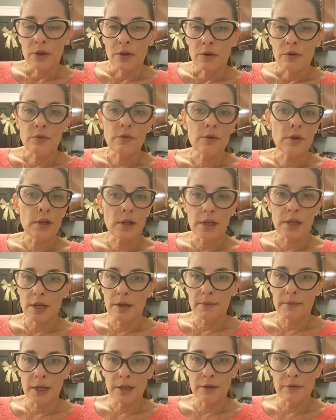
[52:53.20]
Really
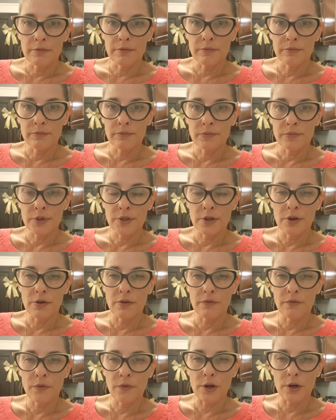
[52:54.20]
yummy. So
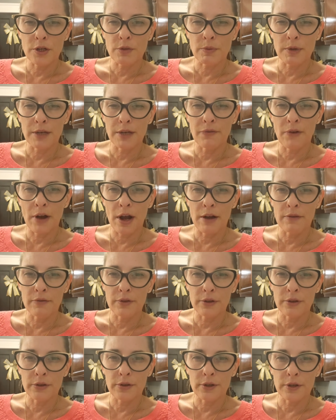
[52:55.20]
$4.25 for
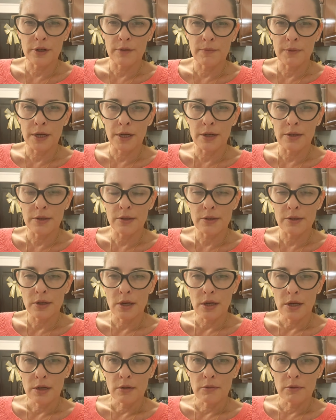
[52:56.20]
30 minutes.
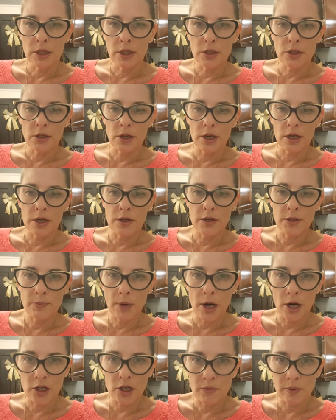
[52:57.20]
Make sure you use
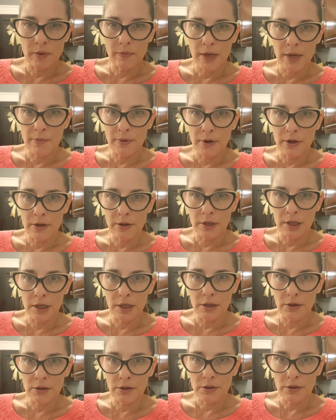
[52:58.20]
parchment paper
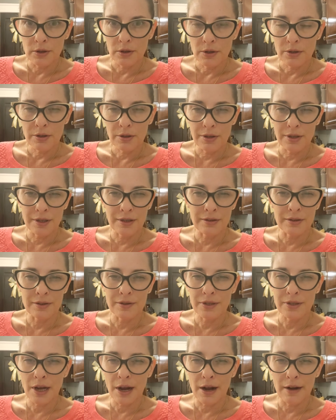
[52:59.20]
underneath, or you're gonna
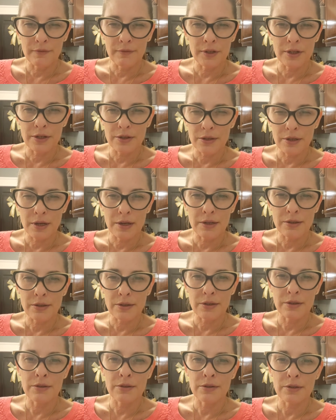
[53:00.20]
lose half of your sauce
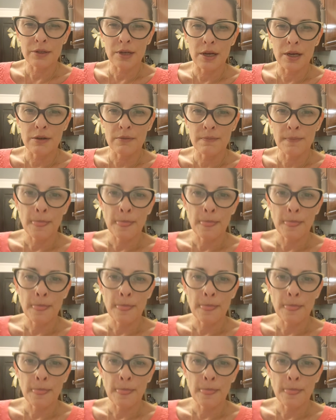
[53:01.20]
and skin.